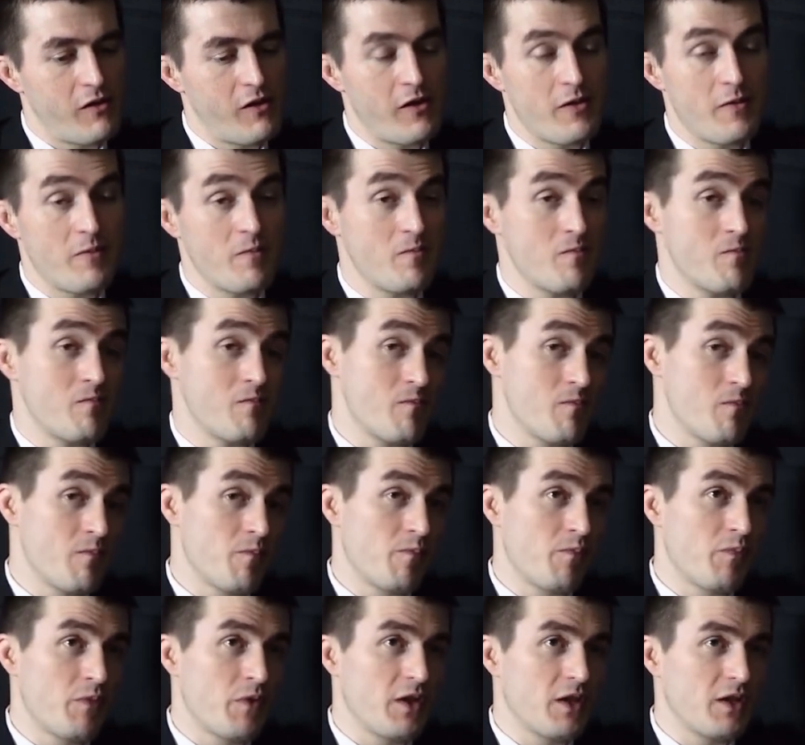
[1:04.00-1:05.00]
And
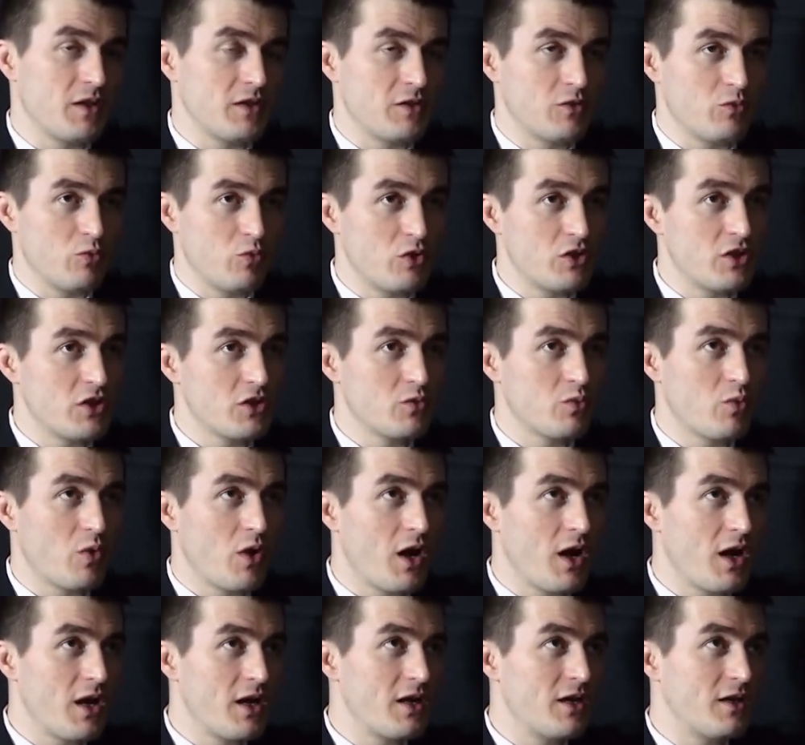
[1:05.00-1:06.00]
which is
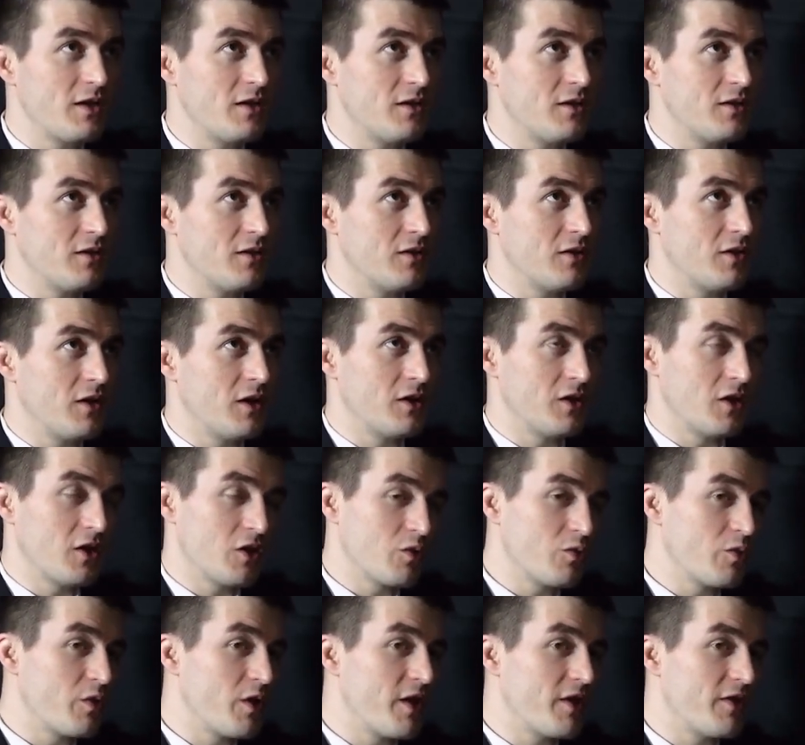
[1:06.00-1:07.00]
why
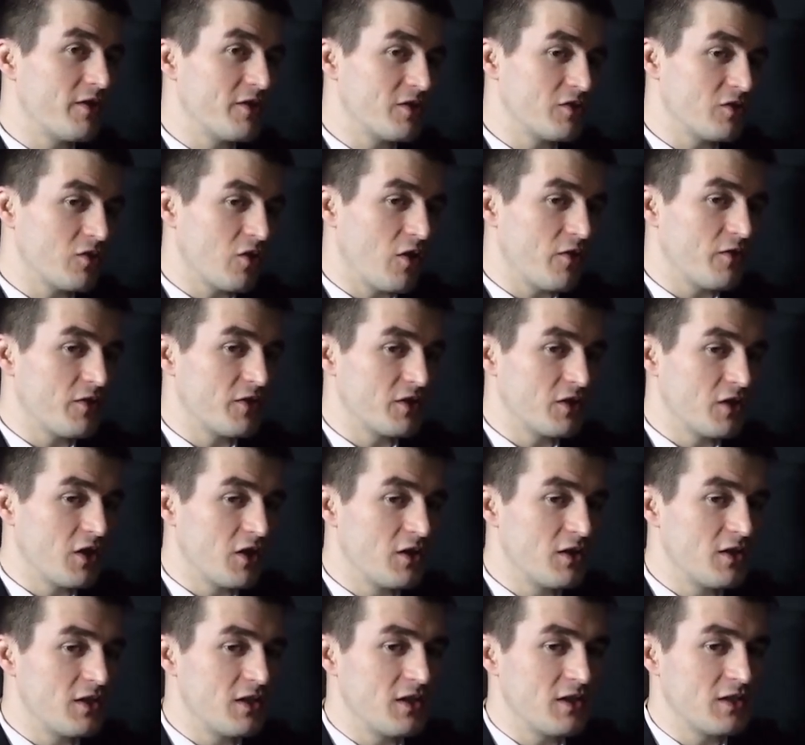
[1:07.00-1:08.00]
another way it's often
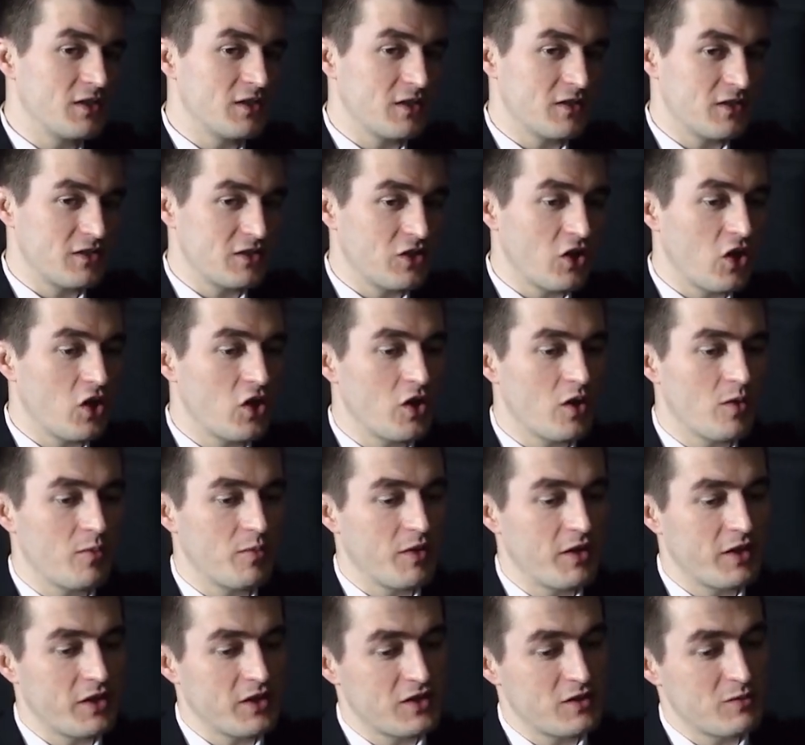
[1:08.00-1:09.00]
done is a startup,
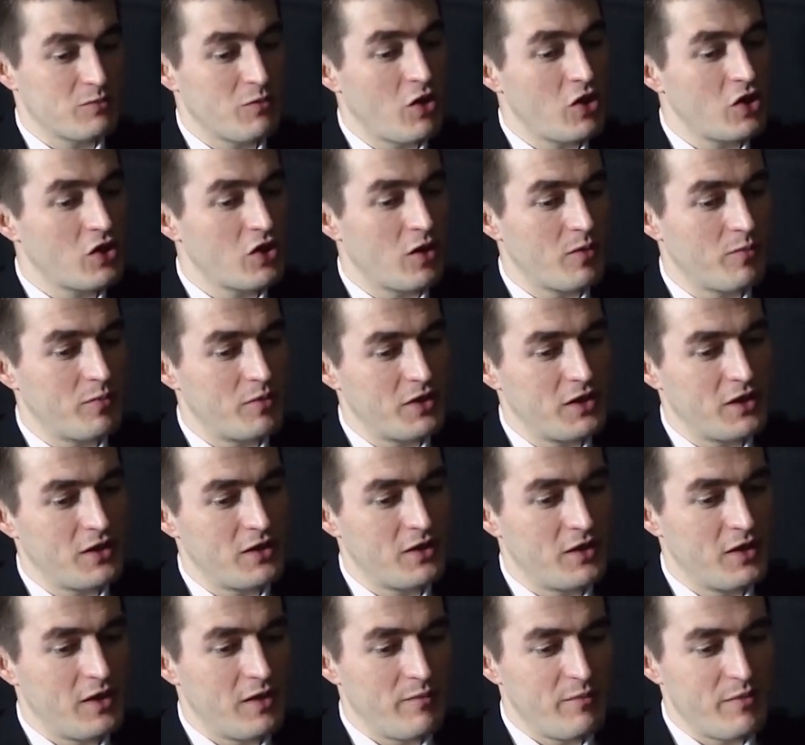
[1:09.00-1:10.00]
like a small company.